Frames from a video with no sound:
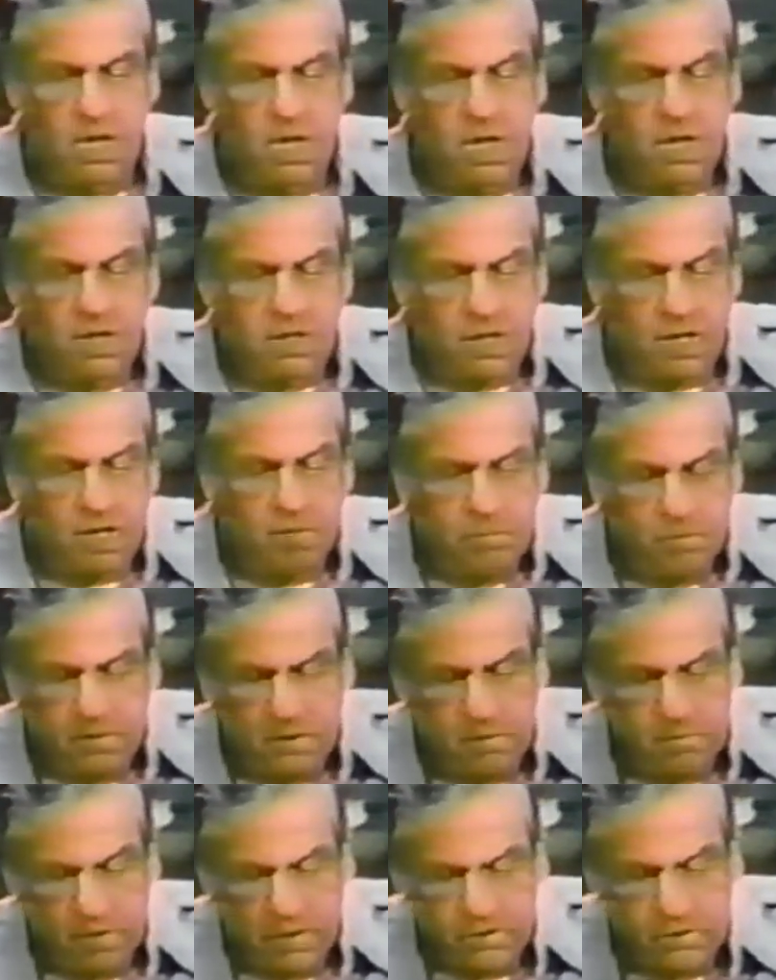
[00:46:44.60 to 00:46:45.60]
they pretty
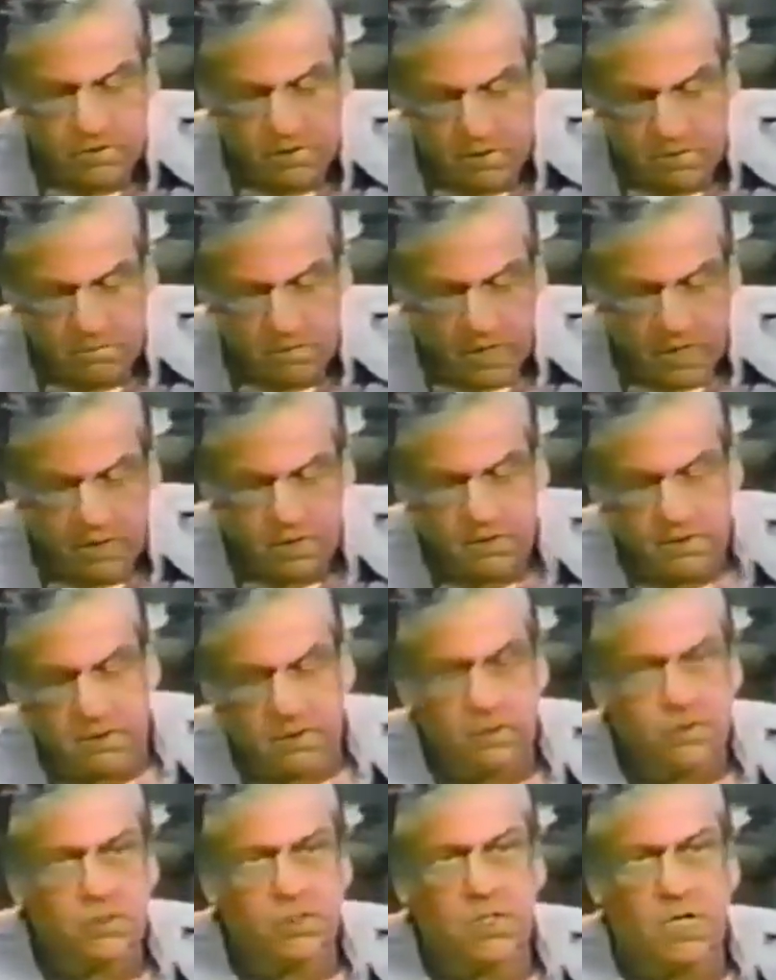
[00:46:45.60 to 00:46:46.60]
much direct the
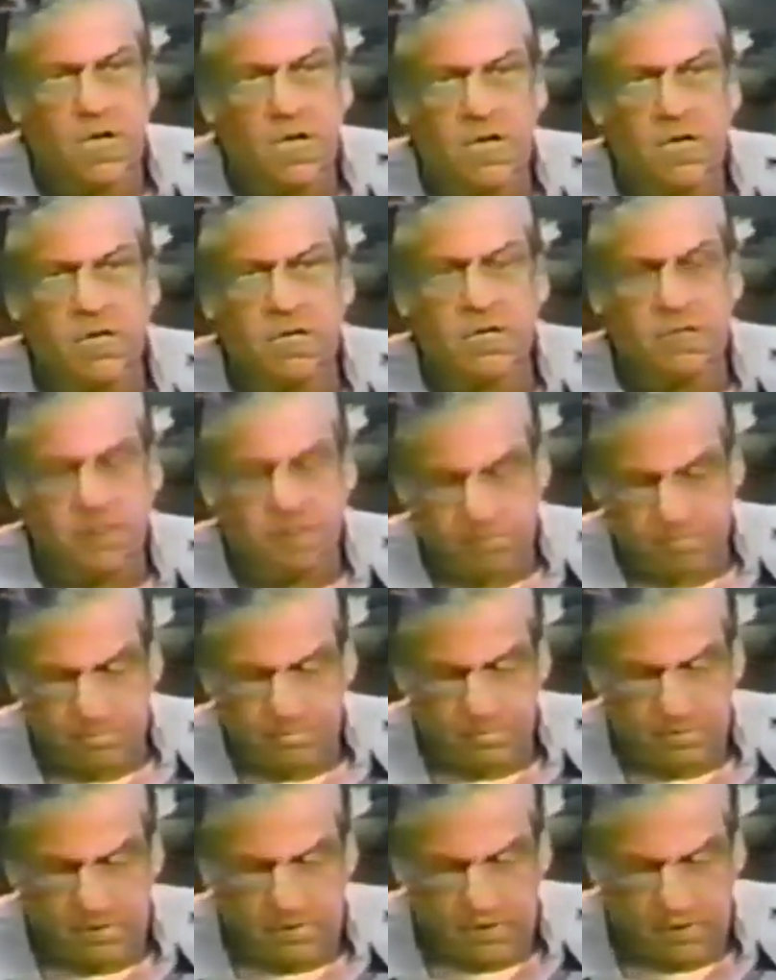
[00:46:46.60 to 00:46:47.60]
CIA
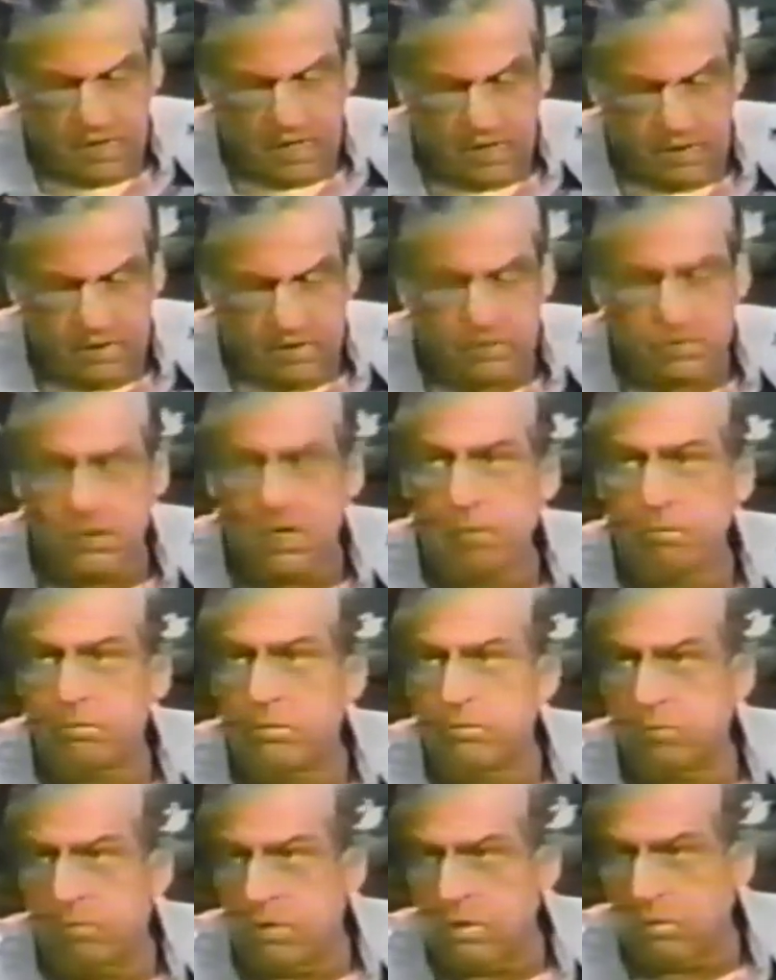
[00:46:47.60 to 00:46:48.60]
and its oper
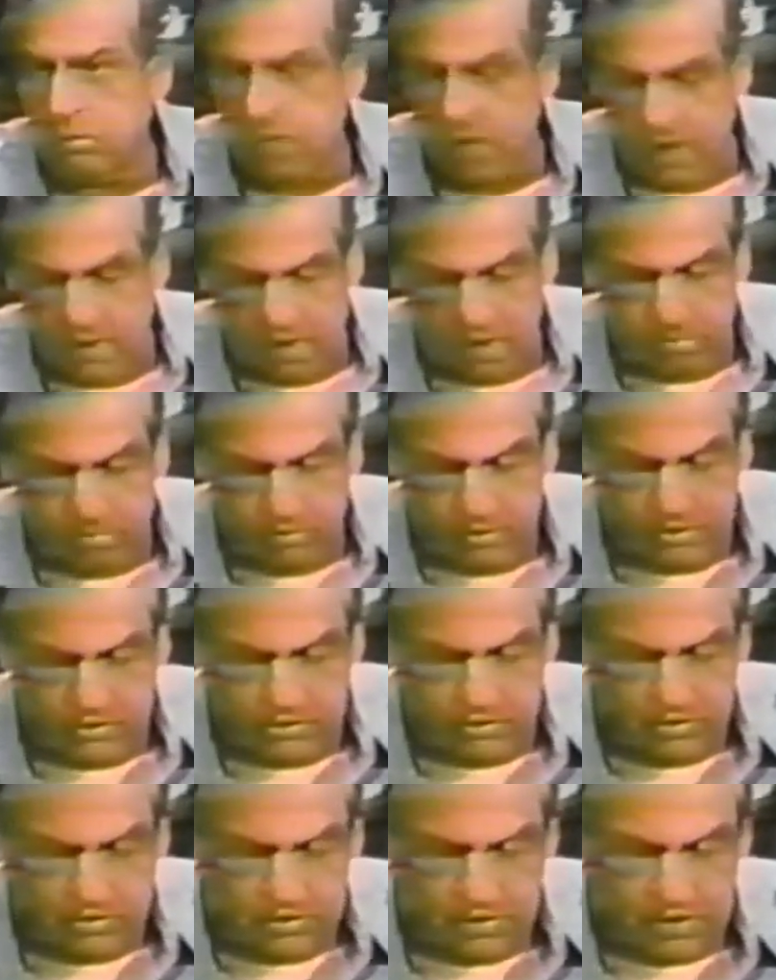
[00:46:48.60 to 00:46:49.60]
worldwide operations
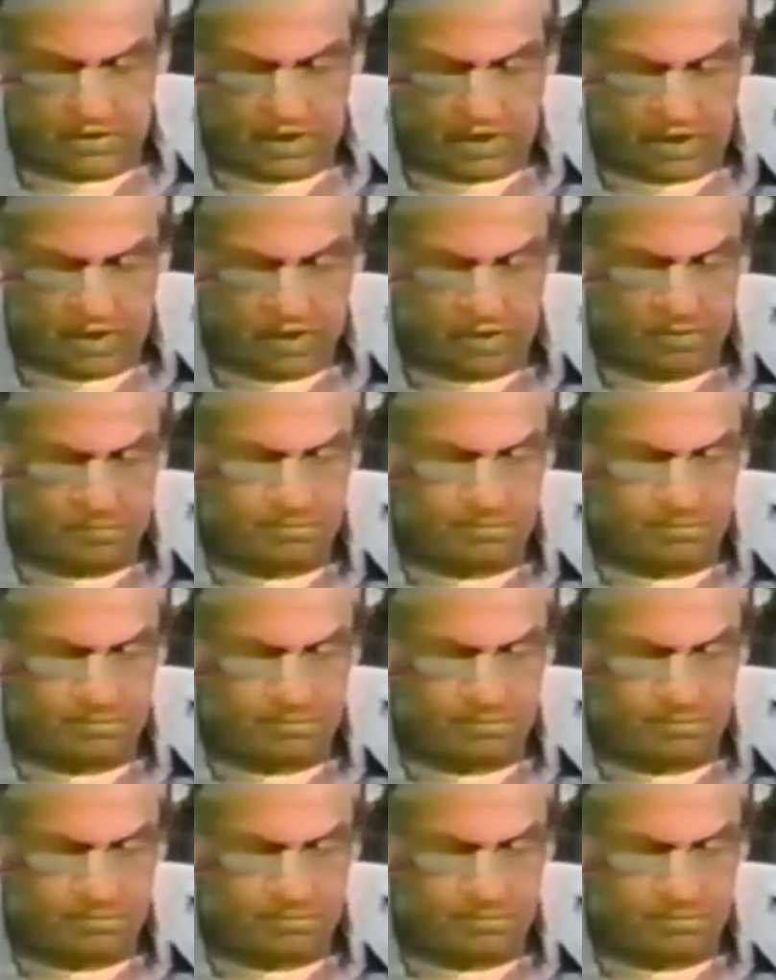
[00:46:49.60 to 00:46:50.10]
today.